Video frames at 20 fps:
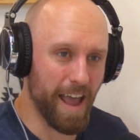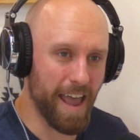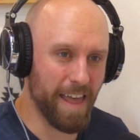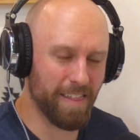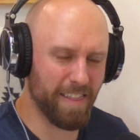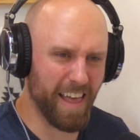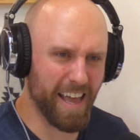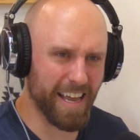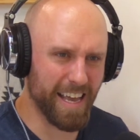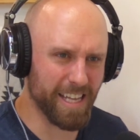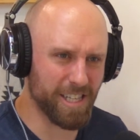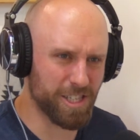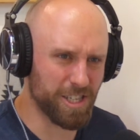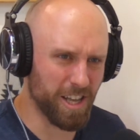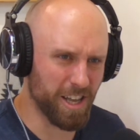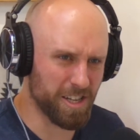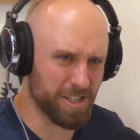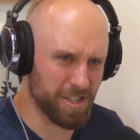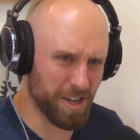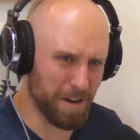
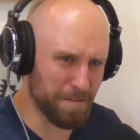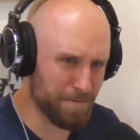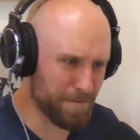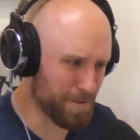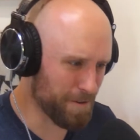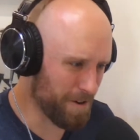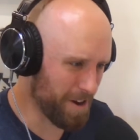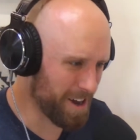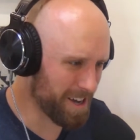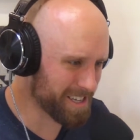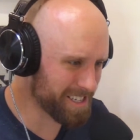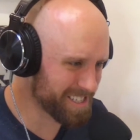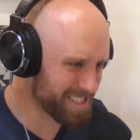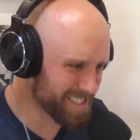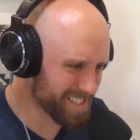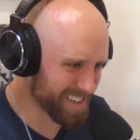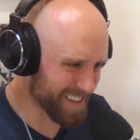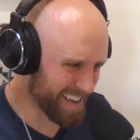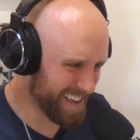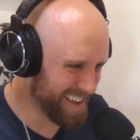it's tough for
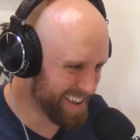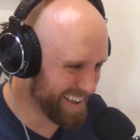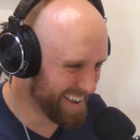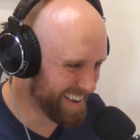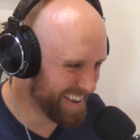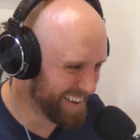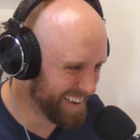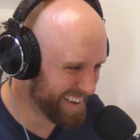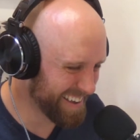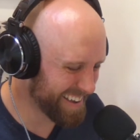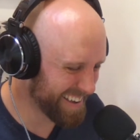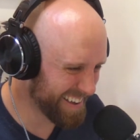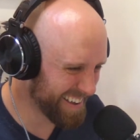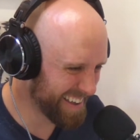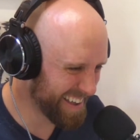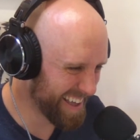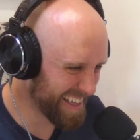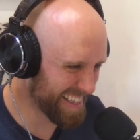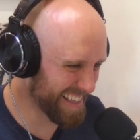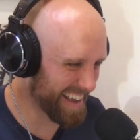us.
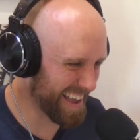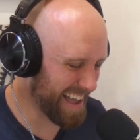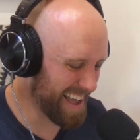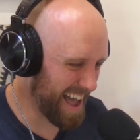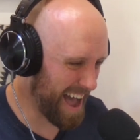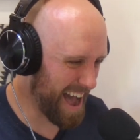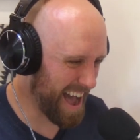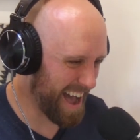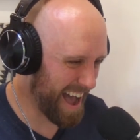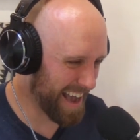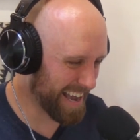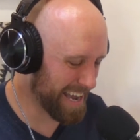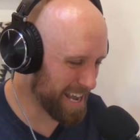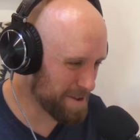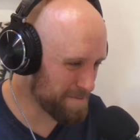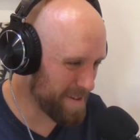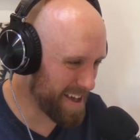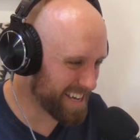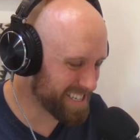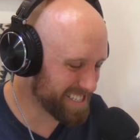Like I
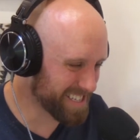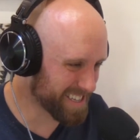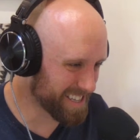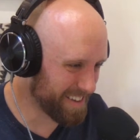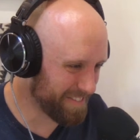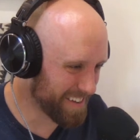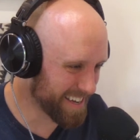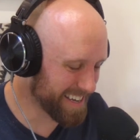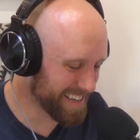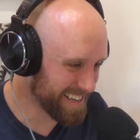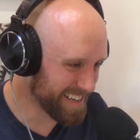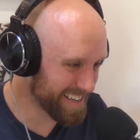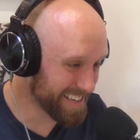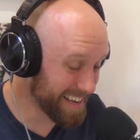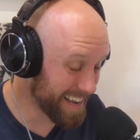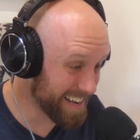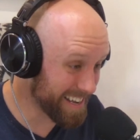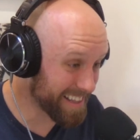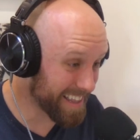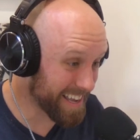can't imagine living
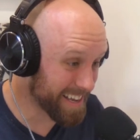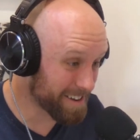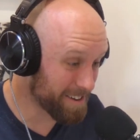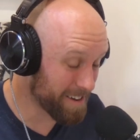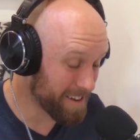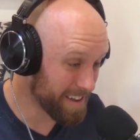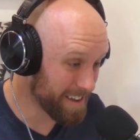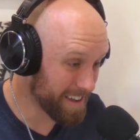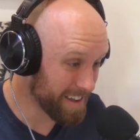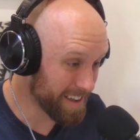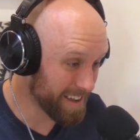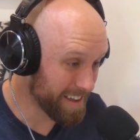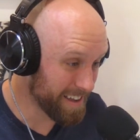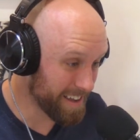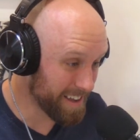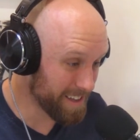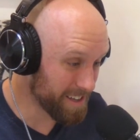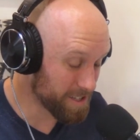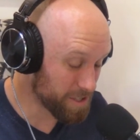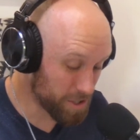in like
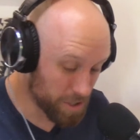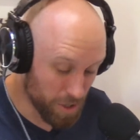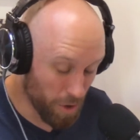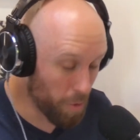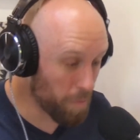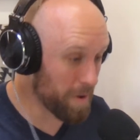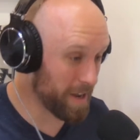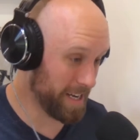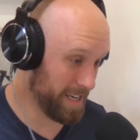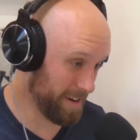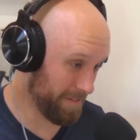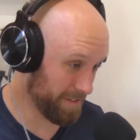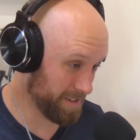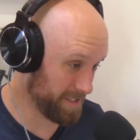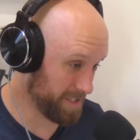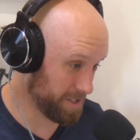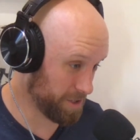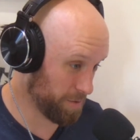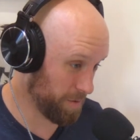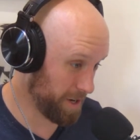so many
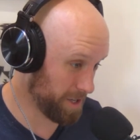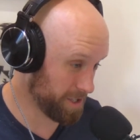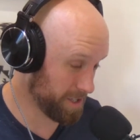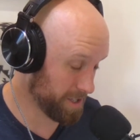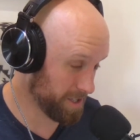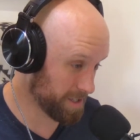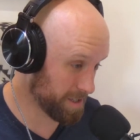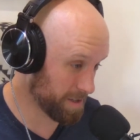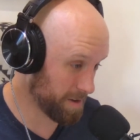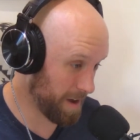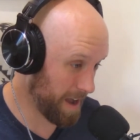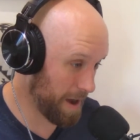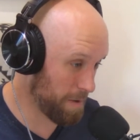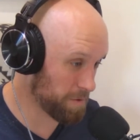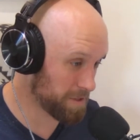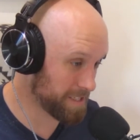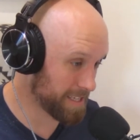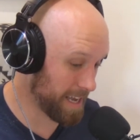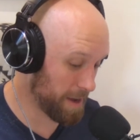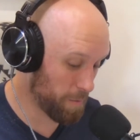different situations. I
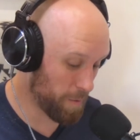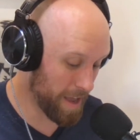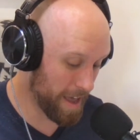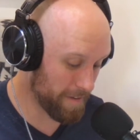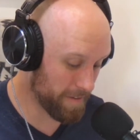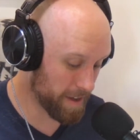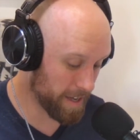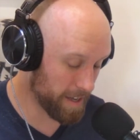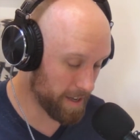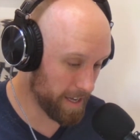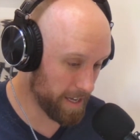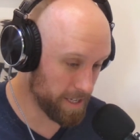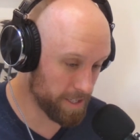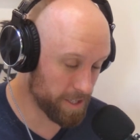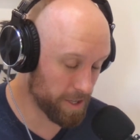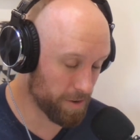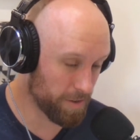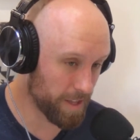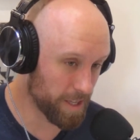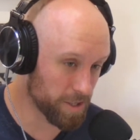would say we have it
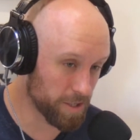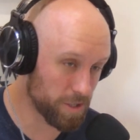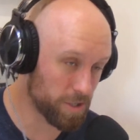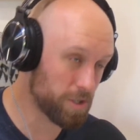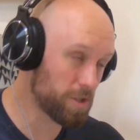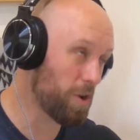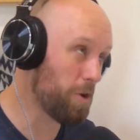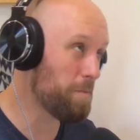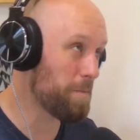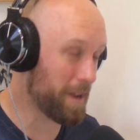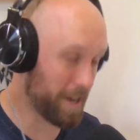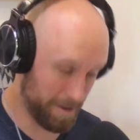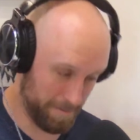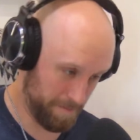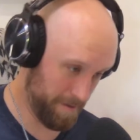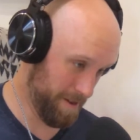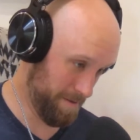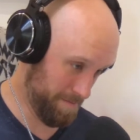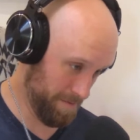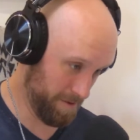easier than so many
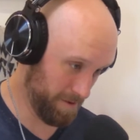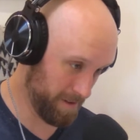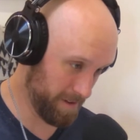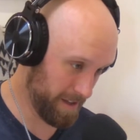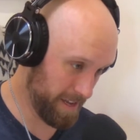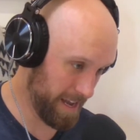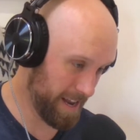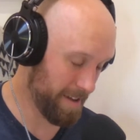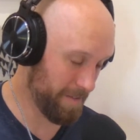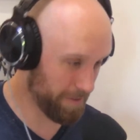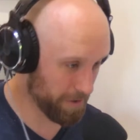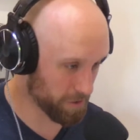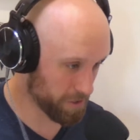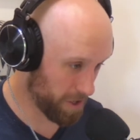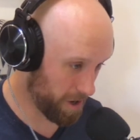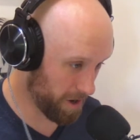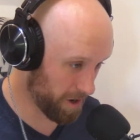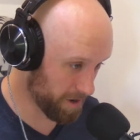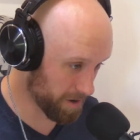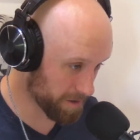people, and it
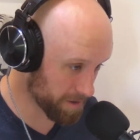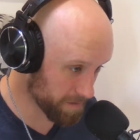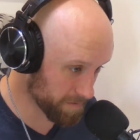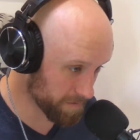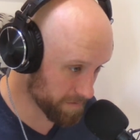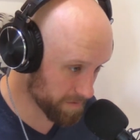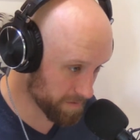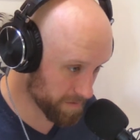feels hard.